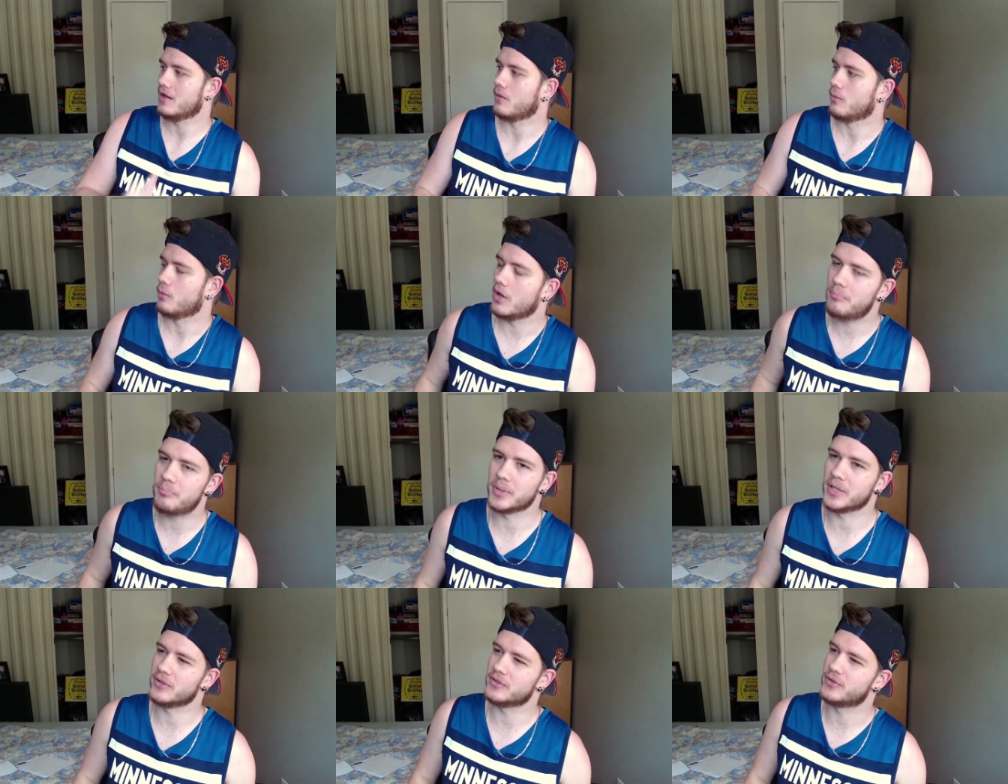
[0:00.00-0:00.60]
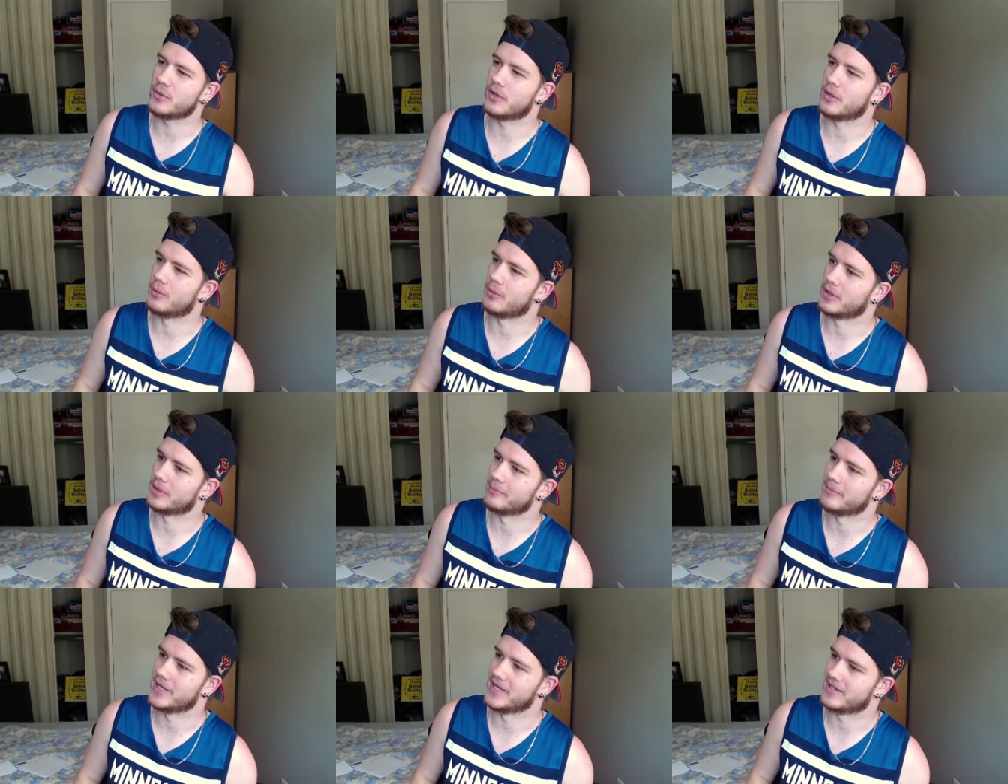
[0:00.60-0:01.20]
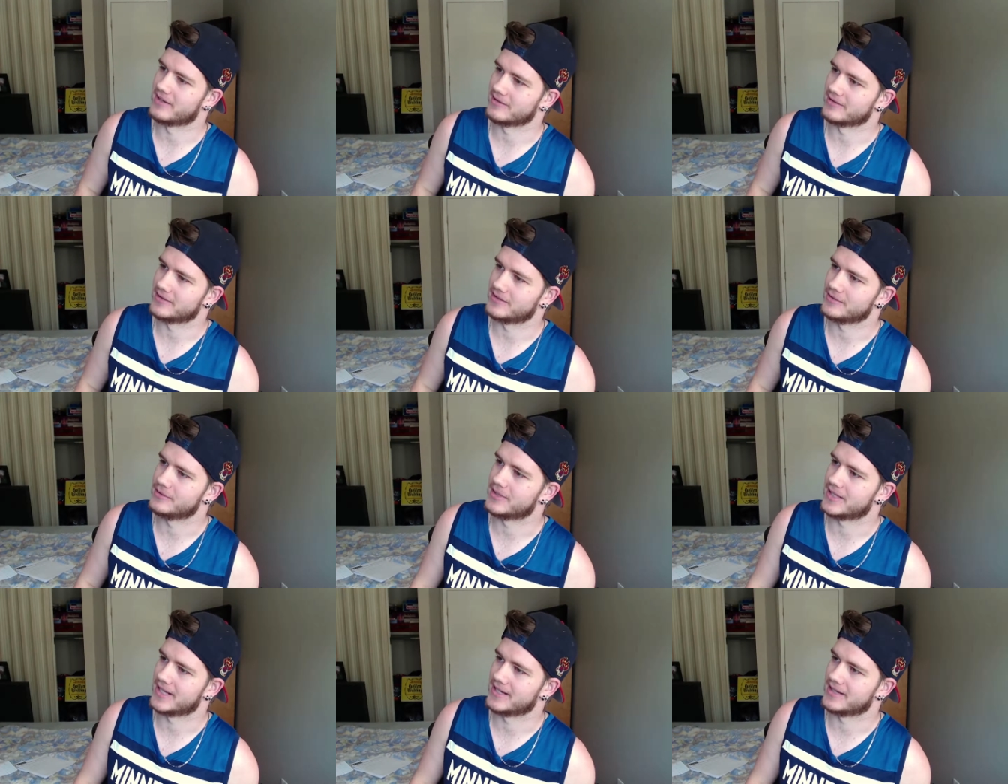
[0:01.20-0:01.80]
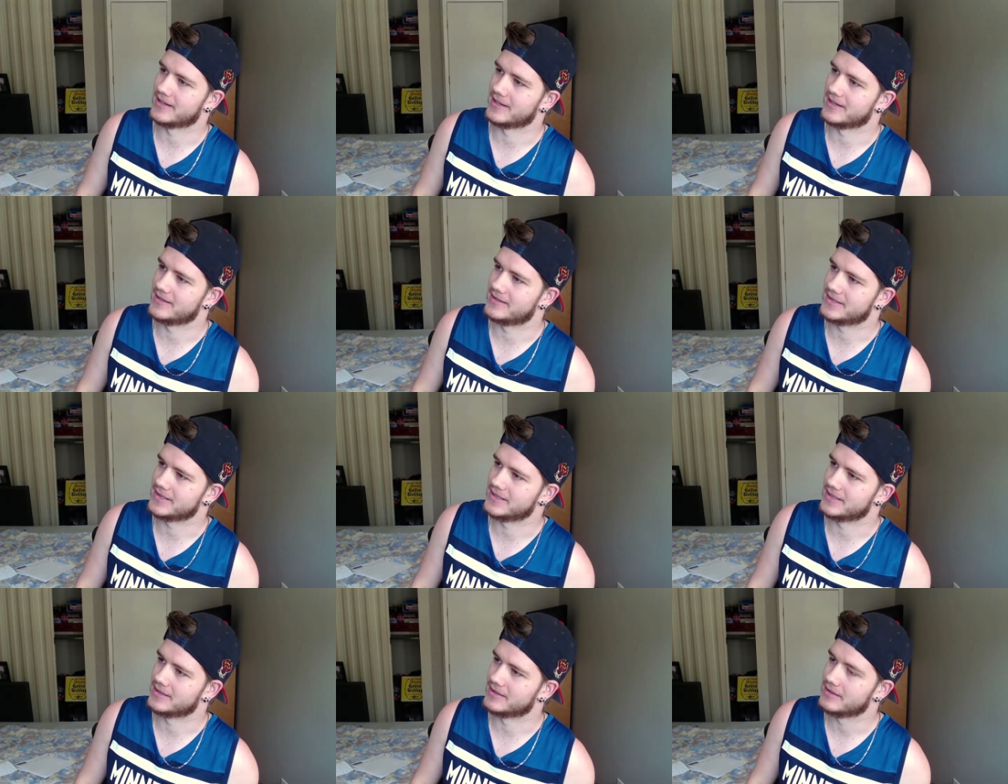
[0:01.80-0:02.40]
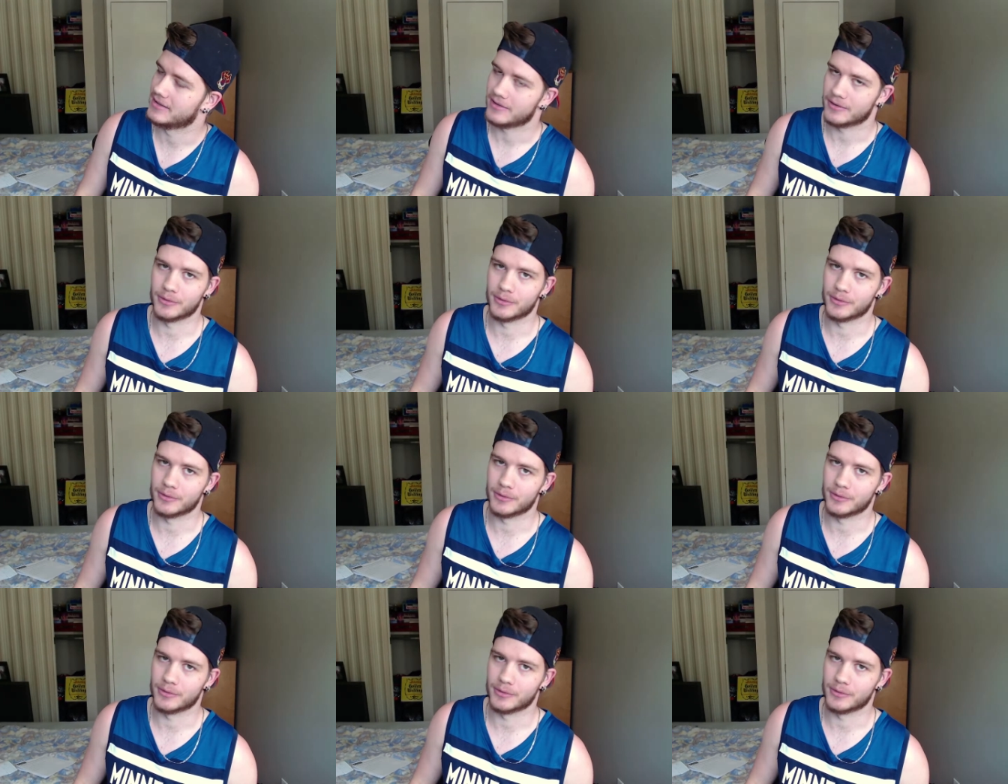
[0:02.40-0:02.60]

what build do I want to make on 2K19?